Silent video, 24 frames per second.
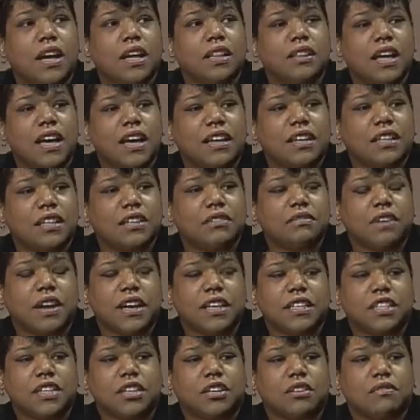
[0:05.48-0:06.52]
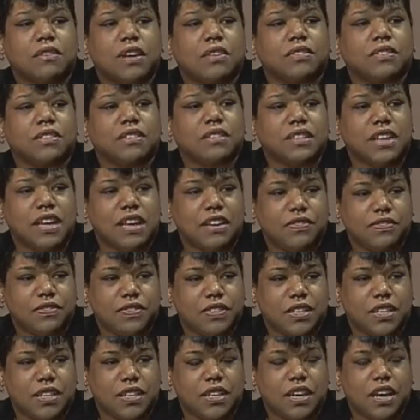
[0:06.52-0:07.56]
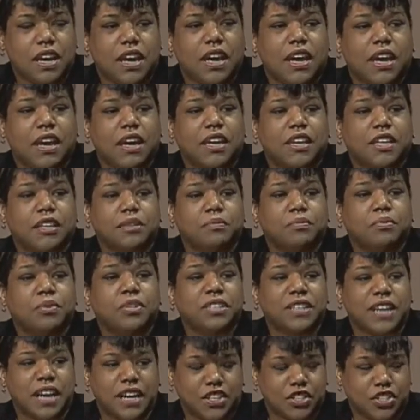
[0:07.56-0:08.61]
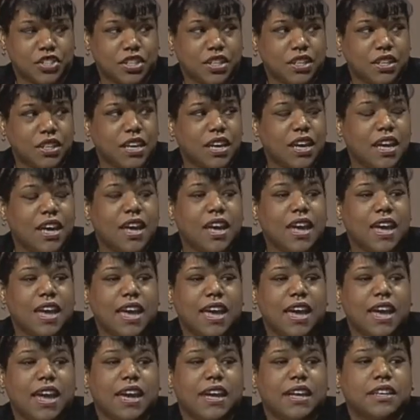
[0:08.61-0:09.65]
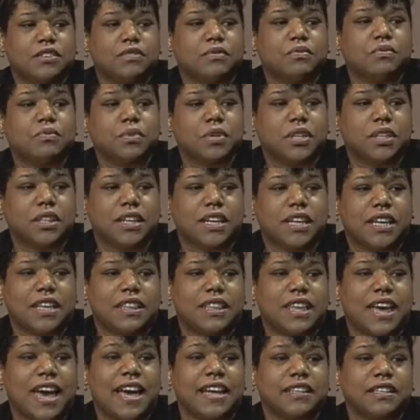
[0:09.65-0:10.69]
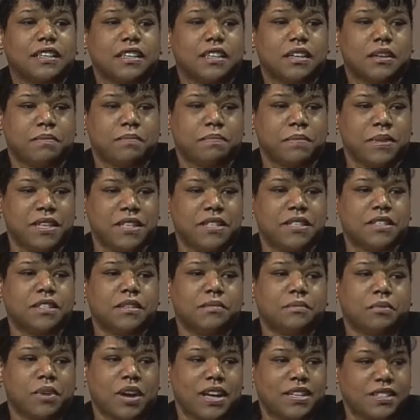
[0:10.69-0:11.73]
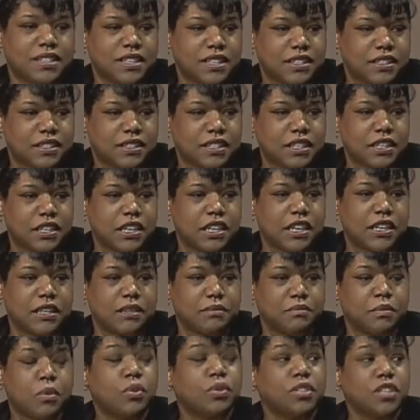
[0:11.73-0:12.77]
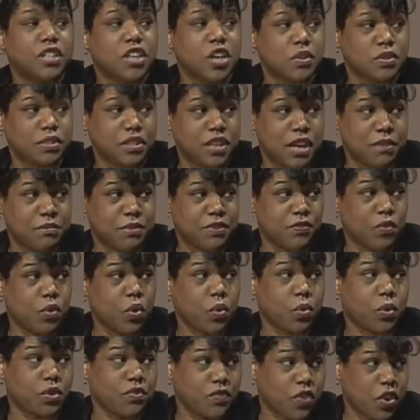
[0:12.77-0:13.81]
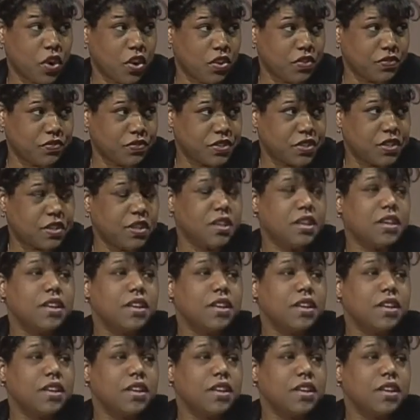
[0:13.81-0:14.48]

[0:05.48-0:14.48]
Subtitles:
A lot of the rights are around safety and protection, and really that piece of the process mostly goes on before we're involved.